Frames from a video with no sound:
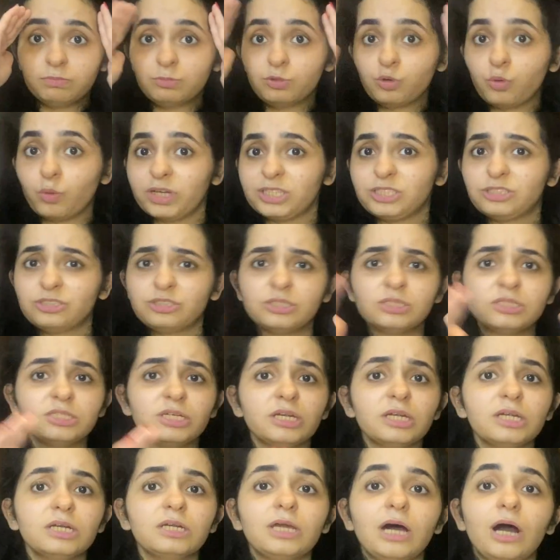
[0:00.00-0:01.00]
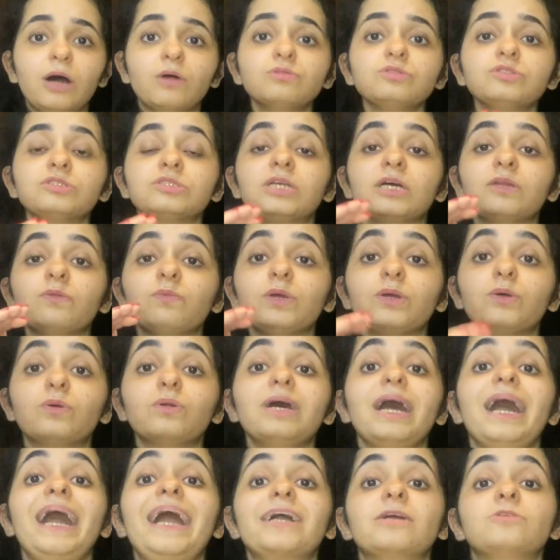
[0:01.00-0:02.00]
questions, any doubts, then we could
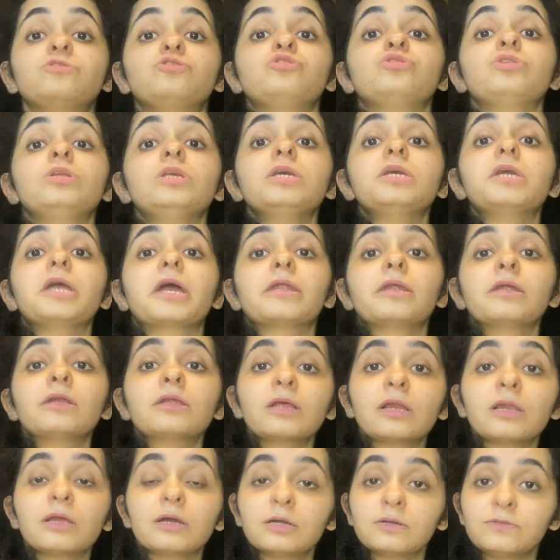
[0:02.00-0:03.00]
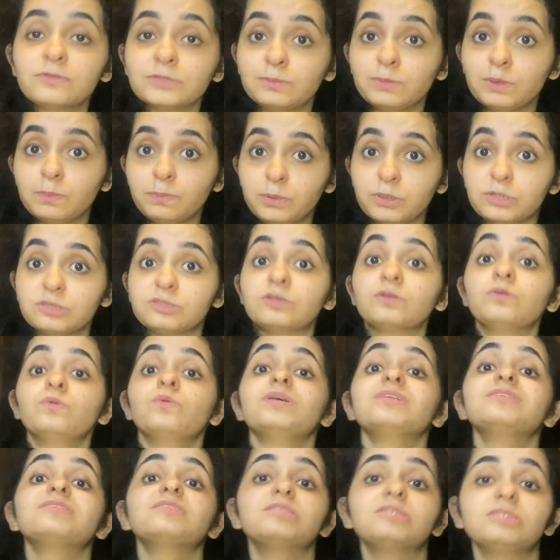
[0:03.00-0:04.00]
actually get it cleared from a person who
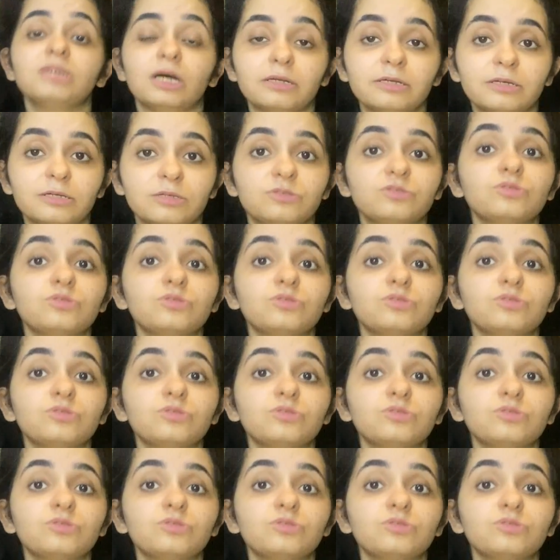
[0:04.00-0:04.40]
has done it.